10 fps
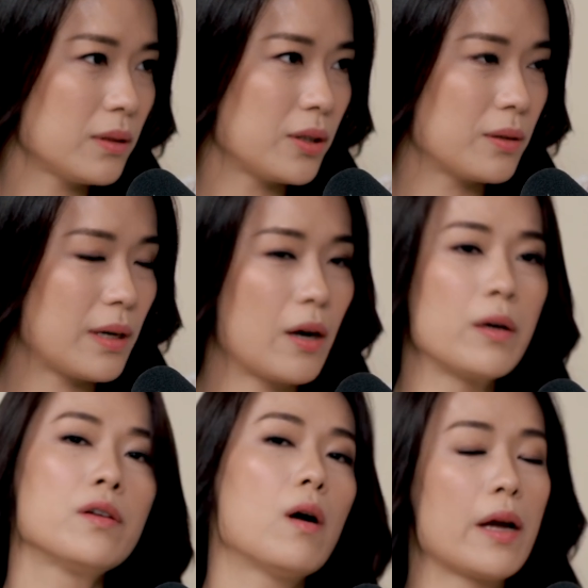You know,
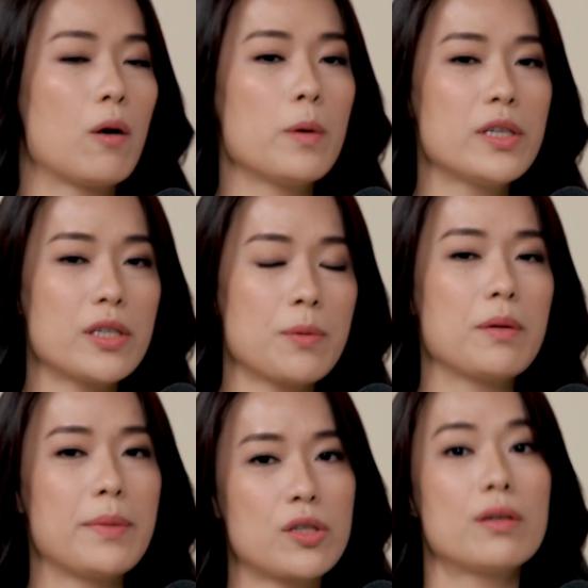I always just want to
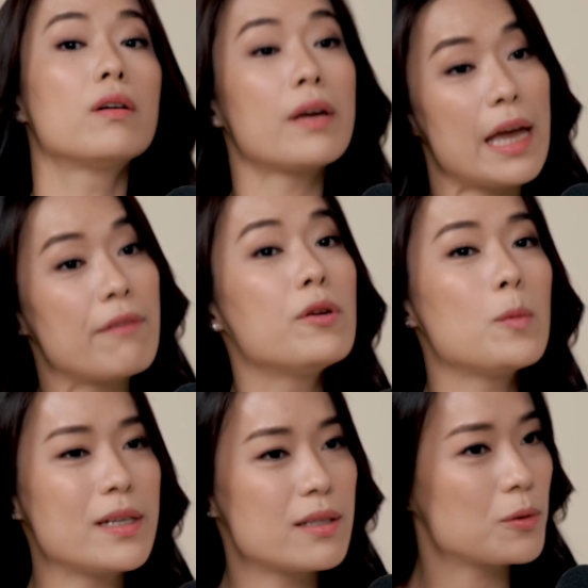make sure, okay,
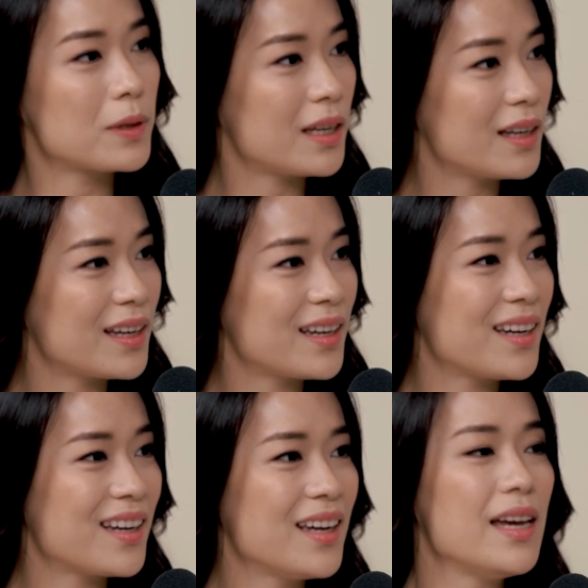everyone is
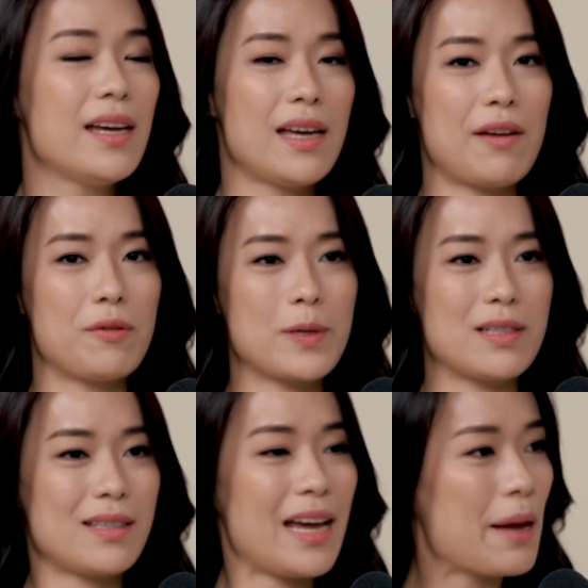okay, everyone
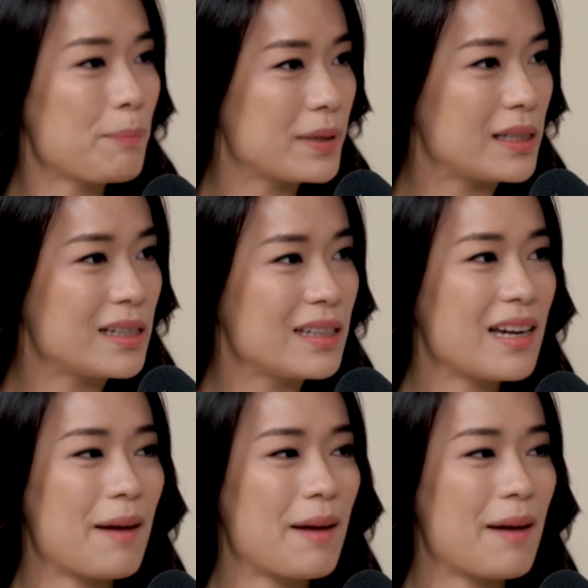is happy.